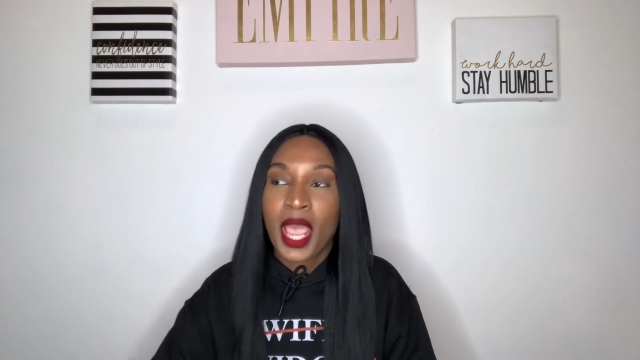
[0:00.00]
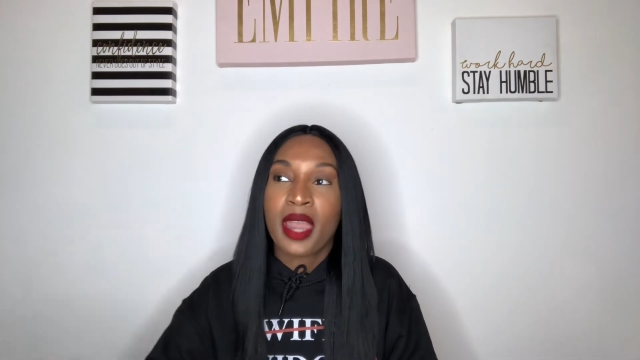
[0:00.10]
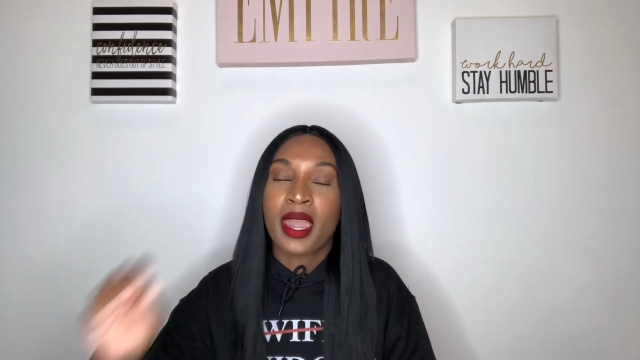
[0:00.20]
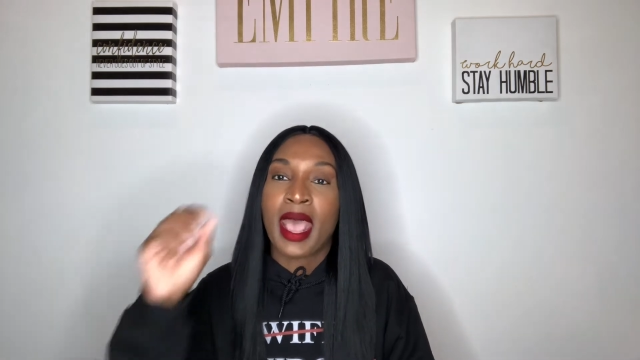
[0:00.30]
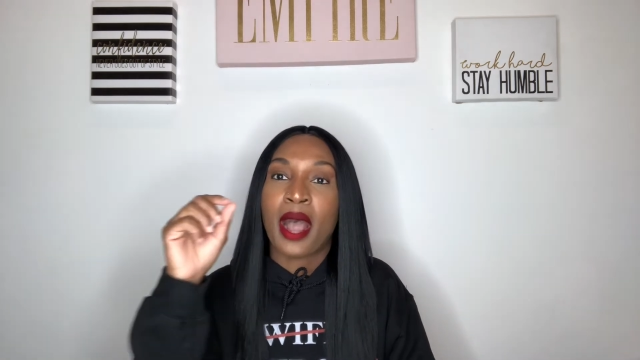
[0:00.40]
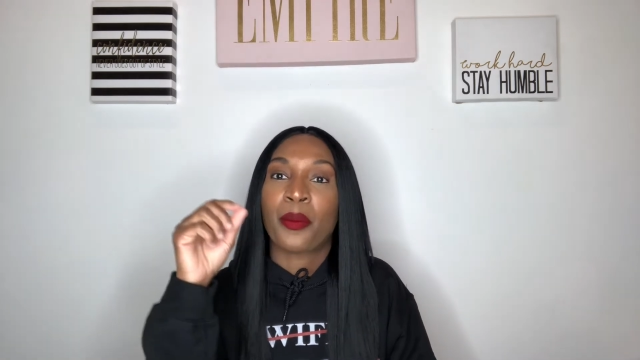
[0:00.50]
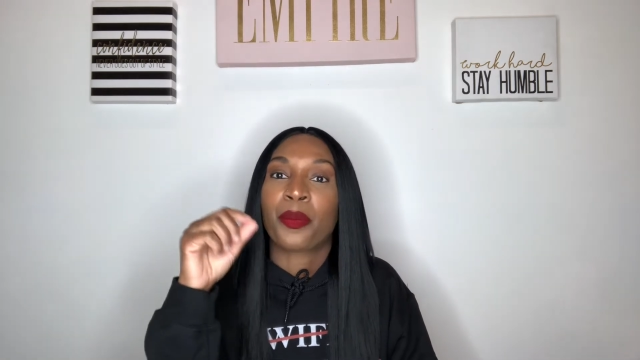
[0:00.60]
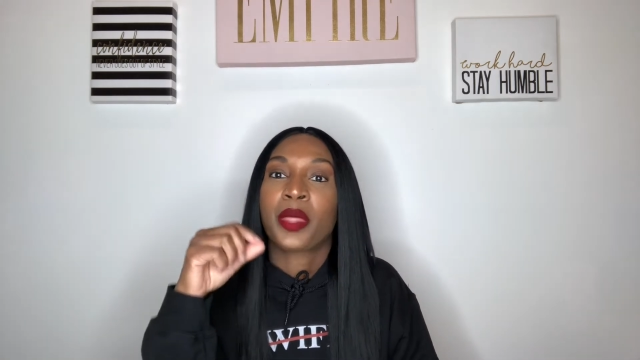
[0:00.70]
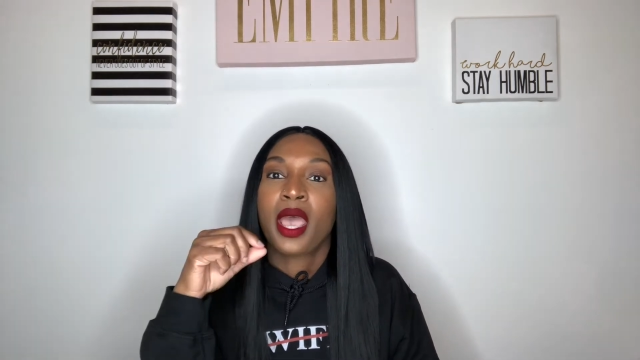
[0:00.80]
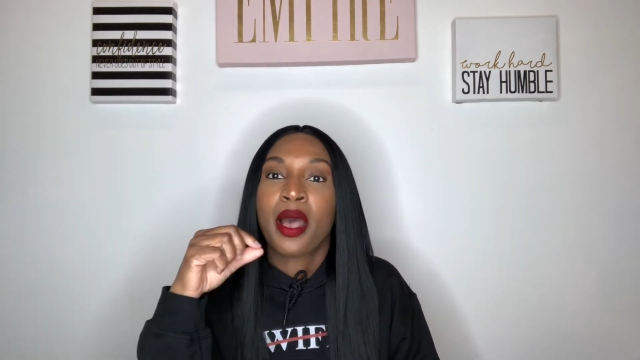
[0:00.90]
Now,
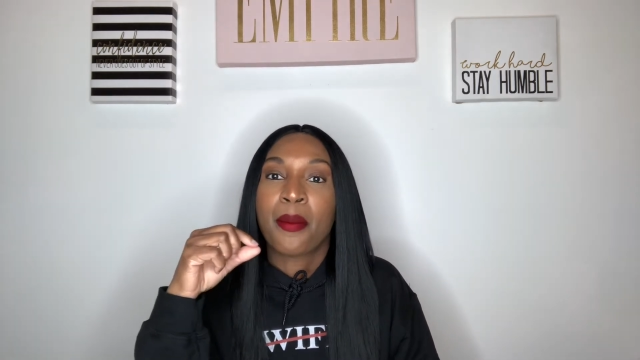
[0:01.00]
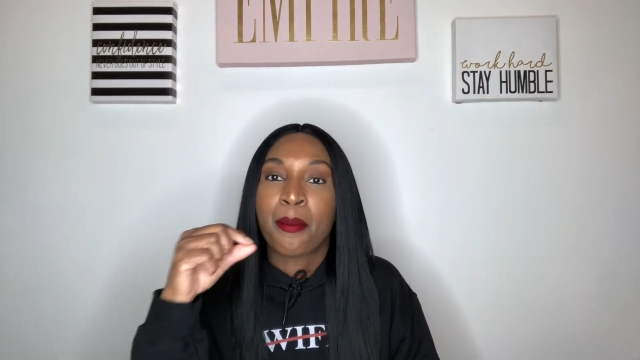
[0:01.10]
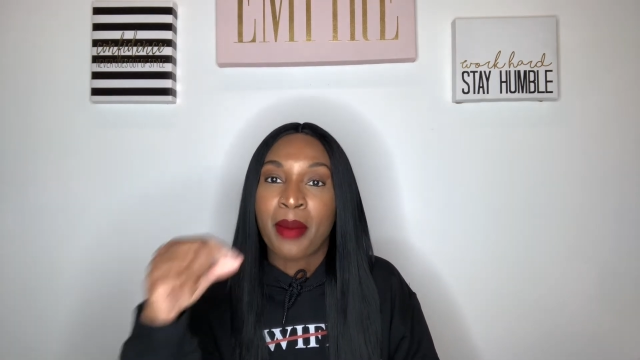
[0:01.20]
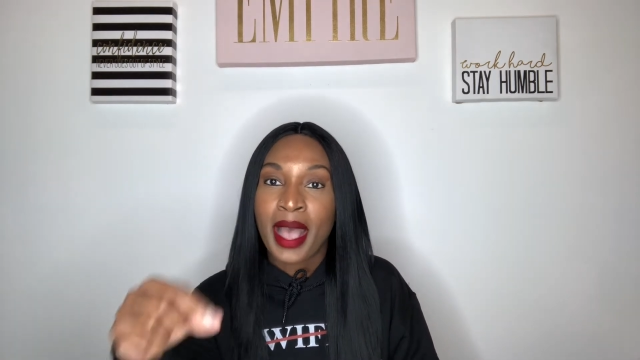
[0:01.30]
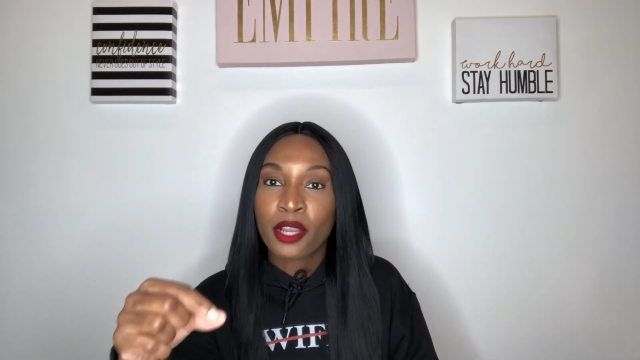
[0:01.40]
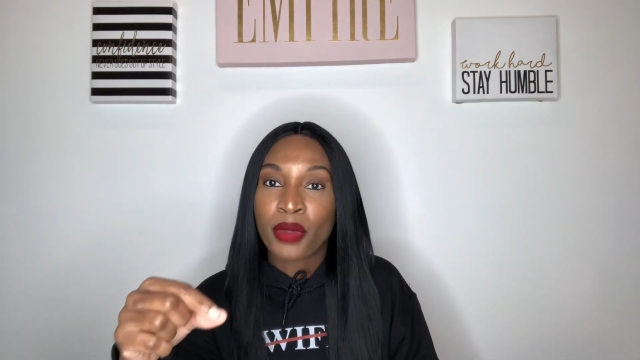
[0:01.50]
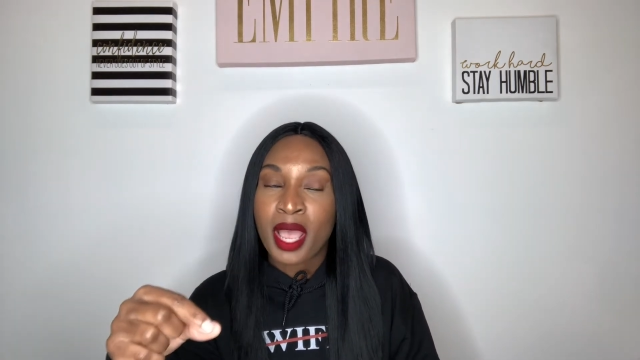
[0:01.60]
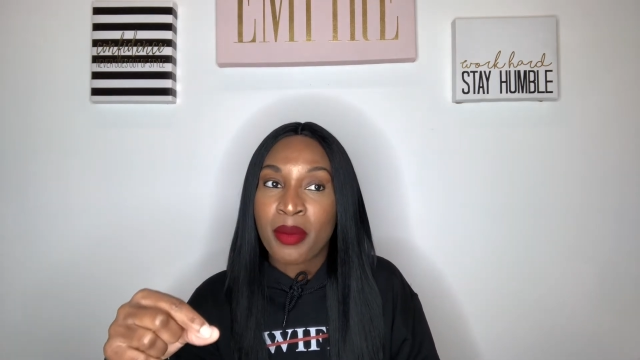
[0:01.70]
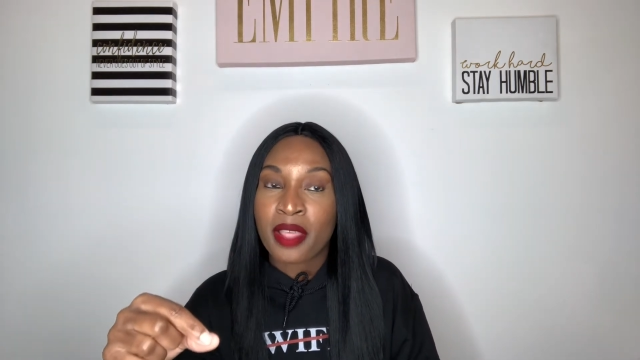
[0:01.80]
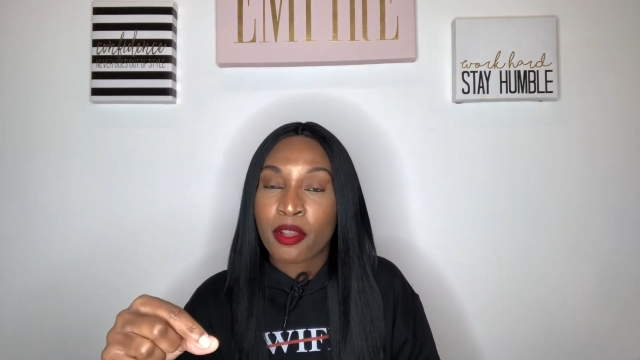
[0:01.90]
my
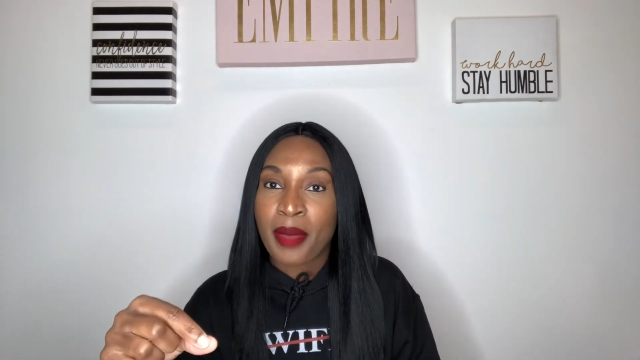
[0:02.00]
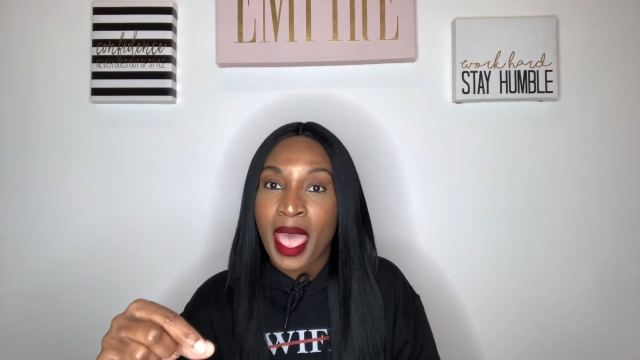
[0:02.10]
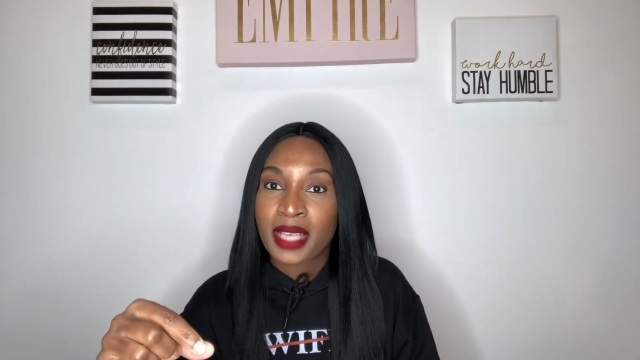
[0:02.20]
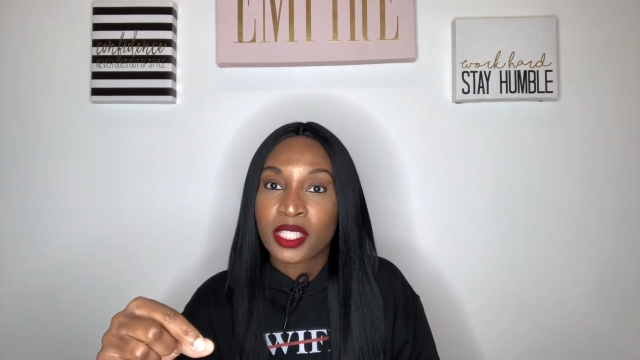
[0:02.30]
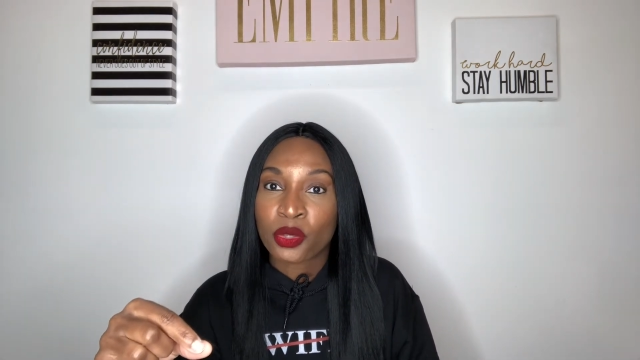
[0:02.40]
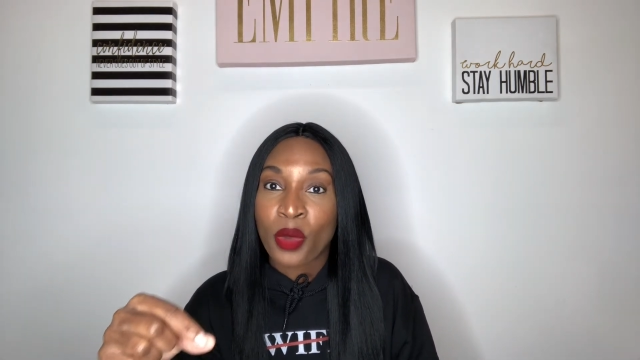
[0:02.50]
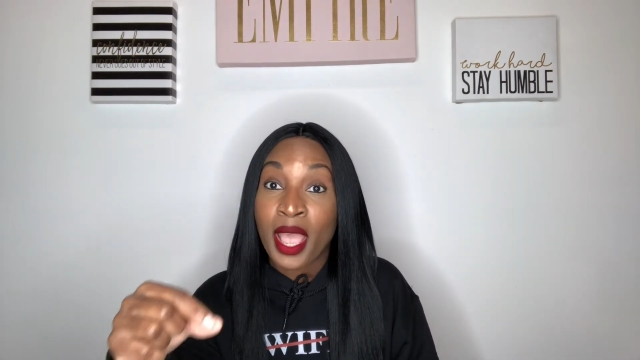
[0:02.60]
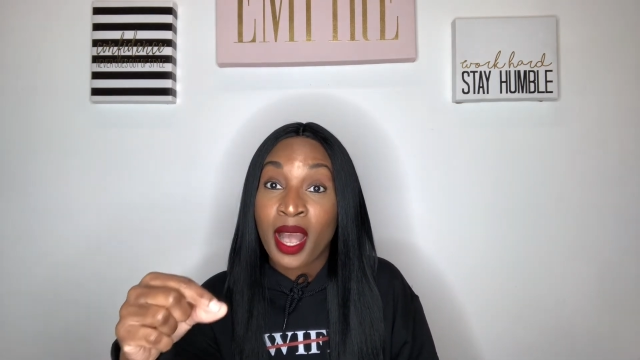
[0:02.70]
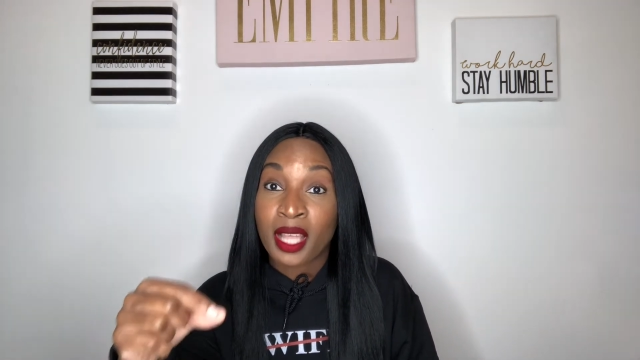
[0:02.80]
grandmother passed away